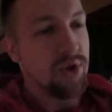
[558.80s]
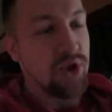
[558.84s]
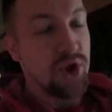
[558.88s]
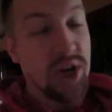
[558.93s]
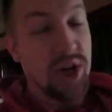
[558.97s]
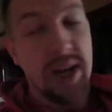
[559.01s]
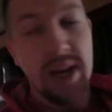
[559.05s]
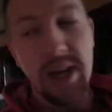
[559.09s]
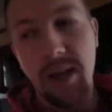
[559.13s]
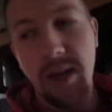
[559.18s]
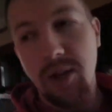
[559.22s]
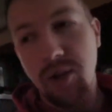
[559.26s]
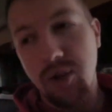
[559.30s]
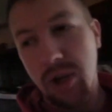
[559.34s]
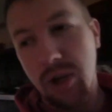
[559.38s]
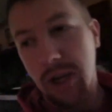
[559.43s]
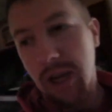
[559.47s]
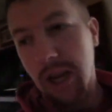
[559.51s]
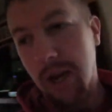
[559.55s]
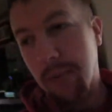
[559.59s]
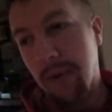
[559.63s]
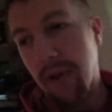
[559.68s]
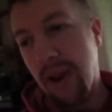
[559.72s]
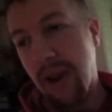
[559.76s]
change, I
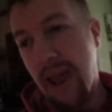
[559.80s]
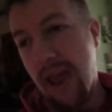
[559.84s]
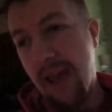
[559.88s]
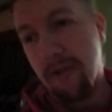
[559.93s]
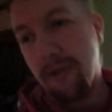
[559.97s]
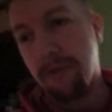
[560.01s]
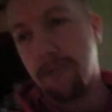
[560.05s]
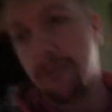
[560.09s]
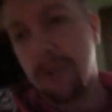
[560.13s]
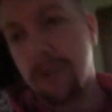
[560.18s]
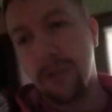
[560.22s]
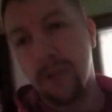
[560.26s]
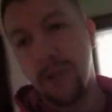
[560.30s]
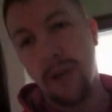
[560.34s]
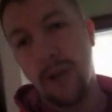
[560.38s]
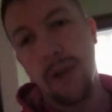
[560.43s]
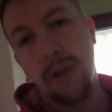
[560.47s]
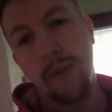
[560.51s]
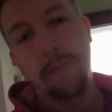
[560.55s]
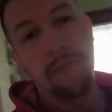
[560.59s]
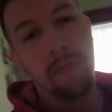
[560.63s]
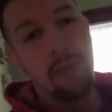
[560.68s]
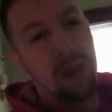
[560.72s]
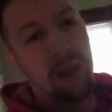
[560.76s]
got about half of it
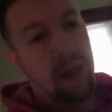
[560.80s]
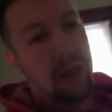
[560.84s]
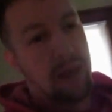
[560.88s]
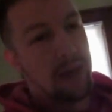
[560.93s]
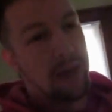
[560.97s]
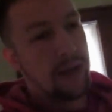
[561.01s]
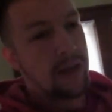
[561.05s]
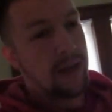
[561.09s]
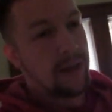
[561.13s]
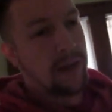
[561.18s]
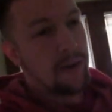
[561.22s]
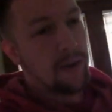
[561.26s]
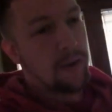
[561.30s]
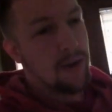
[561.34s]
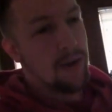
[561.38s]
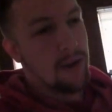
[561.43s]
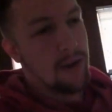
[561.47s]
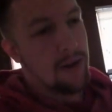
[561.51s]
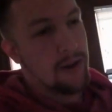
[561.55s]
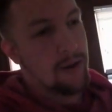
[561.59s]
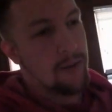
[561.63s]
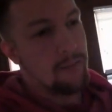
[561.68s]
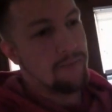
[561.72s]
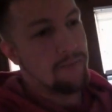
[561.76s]
done.
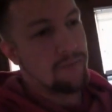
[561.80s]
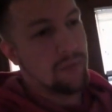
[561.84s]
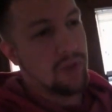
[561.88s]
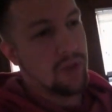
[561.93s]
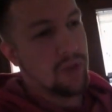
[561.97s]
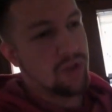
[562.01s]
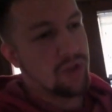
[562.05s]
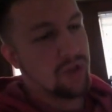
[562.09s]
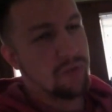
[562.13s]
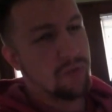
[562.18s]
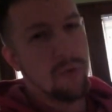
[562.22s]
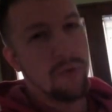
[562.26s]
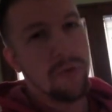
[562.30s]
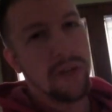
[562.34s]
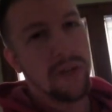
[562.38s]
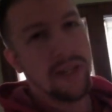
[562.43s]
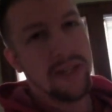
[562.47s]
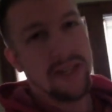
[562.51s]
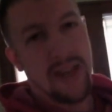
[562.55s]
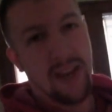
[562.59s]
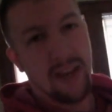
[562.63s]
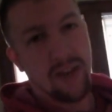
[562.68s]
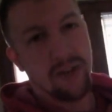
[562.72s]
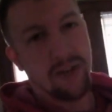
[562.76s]
It's just
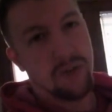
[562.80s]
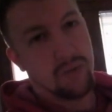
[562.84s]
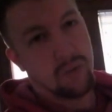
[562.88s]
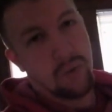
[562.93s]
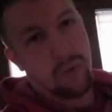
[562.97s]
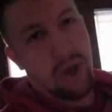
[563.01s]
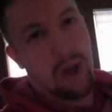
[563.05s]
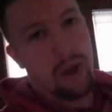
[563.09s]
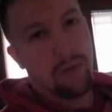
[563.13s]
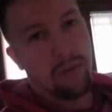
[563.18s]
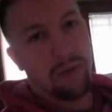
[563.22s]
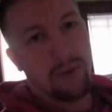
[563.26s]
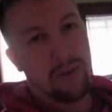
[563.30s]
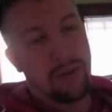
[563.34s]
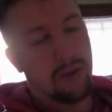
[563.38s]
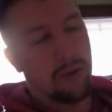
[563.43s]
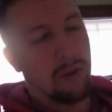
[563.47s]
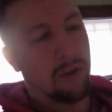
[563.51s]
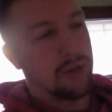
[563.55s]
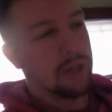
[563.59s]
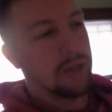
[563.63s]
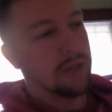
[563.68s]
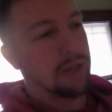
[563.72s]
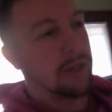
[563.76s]
moving text around, that's
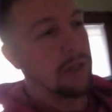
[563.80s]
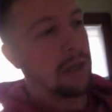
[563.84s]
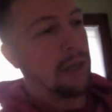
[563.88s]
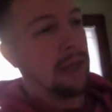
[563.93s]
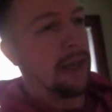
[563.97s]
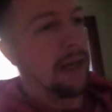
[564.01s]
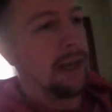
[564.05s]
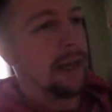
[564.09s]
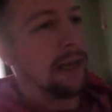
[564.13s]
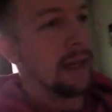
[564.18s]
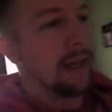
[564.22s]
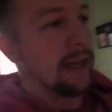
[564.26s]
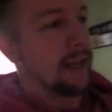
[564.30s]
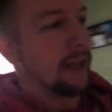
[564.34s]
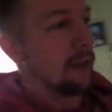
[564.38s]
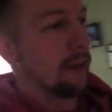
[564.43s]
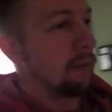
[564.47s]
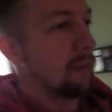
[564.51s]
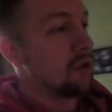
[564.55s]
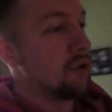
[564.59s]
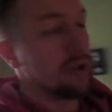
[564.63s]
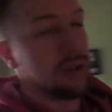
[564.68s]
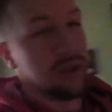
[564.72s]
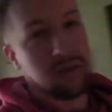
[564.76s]
all it is.
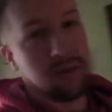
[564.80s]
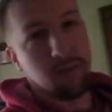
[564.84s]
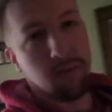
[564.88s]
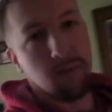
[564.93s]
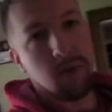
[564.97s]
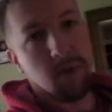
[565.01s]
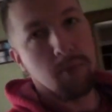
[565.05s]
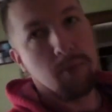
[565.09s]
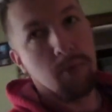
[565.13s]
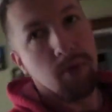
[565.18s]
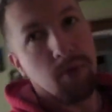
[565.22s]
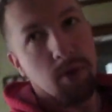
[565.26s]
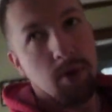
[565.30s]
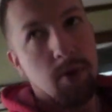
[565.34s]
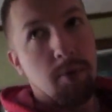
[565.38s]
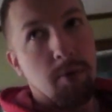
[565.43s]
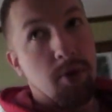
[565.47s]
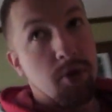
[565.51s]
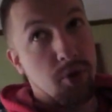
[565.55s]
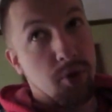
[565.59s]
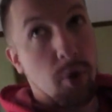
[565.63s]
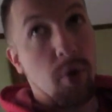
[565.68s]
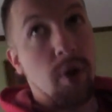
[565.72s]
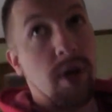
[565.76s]
I'm using the
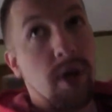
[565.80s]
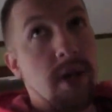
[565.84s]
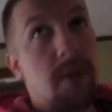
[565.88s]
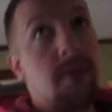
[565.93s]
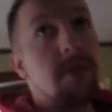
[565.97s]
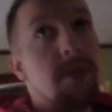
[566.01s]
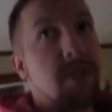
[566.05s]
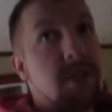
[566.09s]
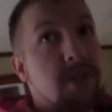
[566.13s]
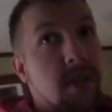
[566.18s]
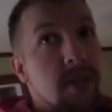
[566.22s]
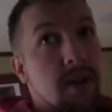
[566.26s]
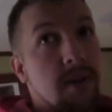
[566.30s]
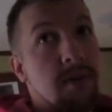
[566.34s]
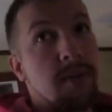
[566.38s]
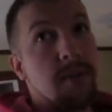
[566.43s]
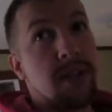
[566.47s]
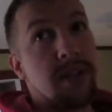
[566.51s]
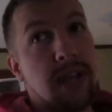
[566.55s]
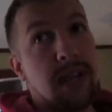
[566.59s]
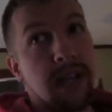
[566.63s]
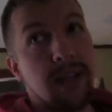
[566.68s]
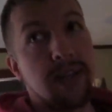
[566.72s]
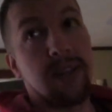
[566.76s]
majority of
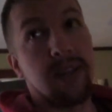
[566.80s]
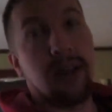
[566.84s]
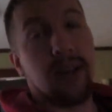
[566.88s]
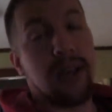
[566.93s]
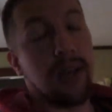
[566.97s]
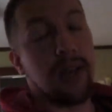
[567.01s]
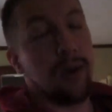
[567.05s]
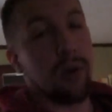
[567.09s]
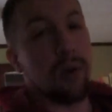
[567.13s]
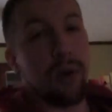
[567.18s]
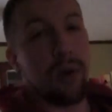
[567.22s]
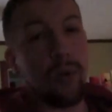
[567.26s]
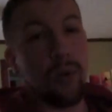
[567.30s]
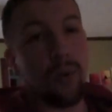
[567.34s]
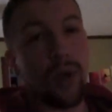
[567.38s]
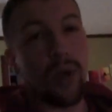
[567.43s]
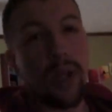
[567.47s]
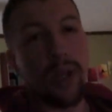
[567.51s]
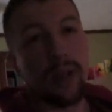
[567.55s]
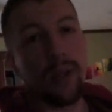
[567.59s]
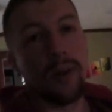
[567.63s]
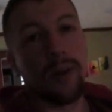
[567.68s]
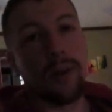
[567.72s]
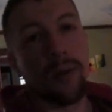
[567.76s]
the text that I had already
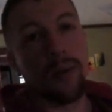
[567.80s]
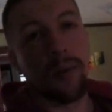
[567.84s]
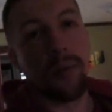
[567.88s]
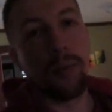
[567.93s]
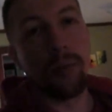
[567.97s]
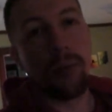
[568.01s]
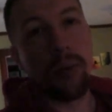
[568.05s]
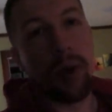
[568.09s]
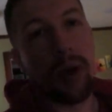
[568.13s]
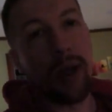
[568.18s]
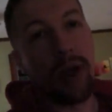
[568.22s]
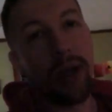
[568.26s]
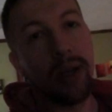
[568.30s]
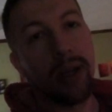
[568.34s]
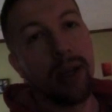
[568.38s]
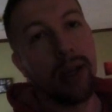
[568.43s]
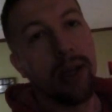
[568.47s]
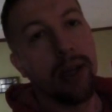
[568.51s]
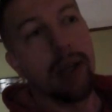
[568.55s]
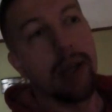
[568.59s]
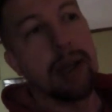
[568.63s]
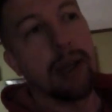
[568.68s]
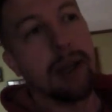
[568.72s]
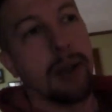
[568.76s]
written, but
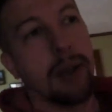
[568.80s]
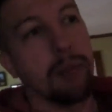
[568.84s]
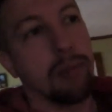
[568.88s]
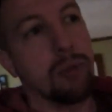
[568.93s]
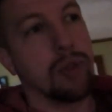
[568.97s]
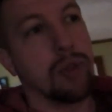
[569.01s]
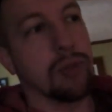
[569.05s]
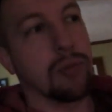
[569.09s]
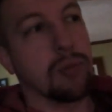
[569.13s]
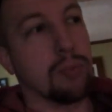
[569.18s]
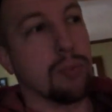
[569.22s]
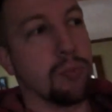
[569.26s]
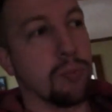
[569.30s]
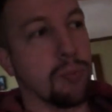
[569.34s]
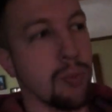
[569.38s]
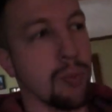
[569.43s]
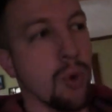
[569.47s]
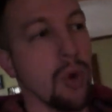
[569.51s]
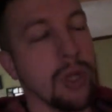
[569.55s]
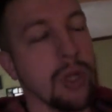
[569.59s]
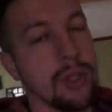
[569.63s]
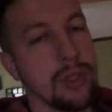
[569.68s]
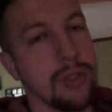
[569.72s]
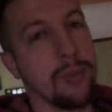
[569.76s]
I'm just
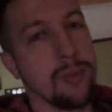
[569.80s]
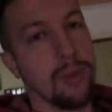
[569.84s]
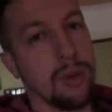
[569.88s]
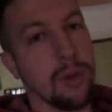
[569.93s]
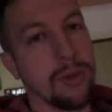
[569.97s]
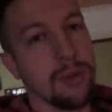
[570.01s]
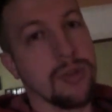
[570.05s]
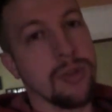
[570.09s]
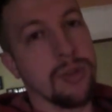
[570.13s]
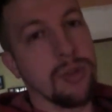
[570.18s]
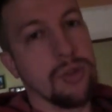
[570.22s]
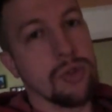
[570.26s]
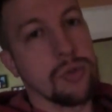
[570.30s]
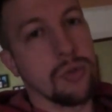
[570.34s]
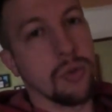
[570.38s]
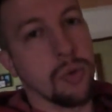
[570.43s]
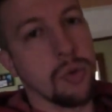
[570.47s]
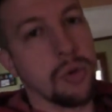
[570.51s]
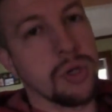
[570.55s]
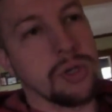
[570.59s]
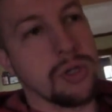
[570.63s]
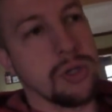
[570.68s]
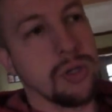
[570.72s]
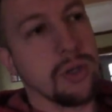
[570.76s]
putting it somewhere else in the
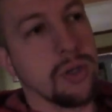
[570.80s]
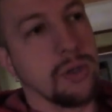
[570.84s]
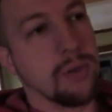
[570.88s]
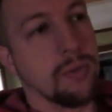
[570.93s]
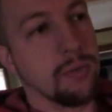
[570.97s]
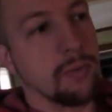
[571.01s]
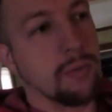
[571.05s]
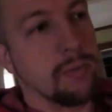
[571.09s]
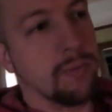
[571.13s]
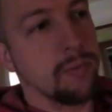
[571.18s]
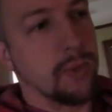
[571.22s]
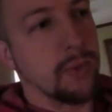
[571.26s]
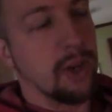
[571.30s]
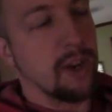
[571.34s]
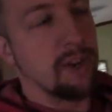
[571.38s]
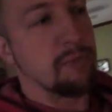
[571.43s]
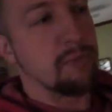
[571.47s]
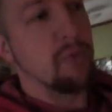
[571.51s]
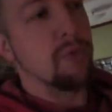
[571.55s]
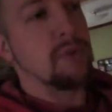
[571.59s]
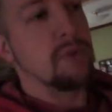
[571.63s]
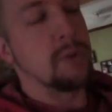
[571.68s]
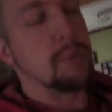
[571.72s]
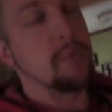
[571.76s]
story to kind
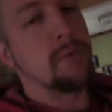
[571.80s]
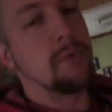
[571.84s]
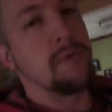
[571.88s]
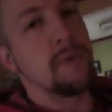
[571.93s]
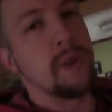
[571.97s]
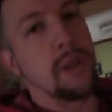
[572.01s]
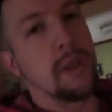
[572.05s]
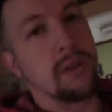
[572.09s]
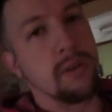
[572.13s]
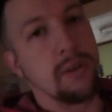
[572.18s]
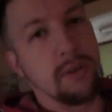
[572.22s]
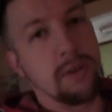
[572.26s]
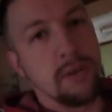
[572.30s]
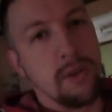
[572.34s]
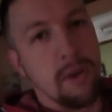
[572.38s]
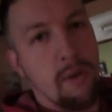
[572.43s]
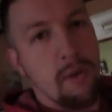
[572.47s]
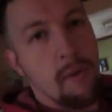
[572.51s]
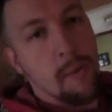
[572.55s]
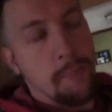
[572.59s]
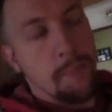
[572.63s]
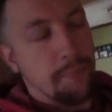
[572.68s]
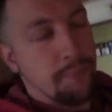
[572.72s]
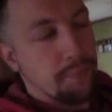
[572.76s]
of move some events
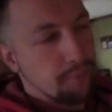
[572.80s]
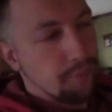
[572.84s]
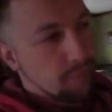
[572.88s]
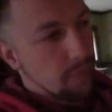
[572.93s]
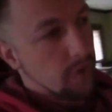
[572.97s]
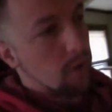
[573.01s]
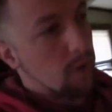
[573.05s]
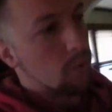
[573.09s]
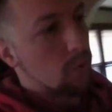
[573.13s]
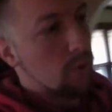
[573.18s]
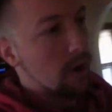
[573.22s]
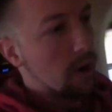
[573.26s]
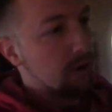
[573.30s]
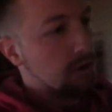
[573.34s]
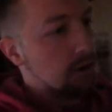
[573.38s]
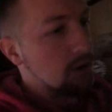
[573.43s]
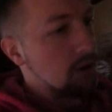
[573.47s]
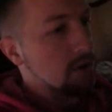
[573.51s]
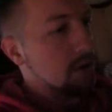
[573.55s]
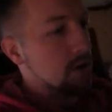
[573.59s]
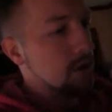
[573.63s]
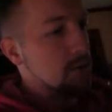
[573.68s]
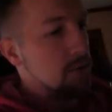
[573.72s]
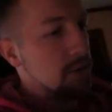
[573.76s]
around
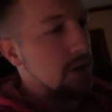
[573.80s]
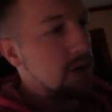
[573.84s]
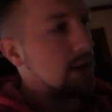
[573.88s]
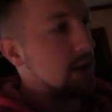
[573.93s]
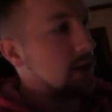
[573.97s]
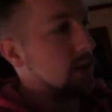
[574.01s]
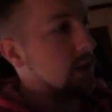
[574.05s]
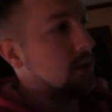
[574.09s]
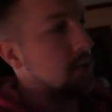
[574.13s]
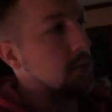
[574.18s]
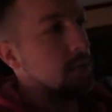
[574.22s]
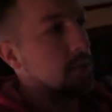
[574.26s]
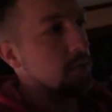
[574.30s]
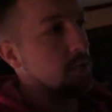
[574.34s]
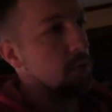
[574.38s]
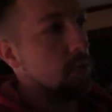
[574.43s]
here and there to make it a little bit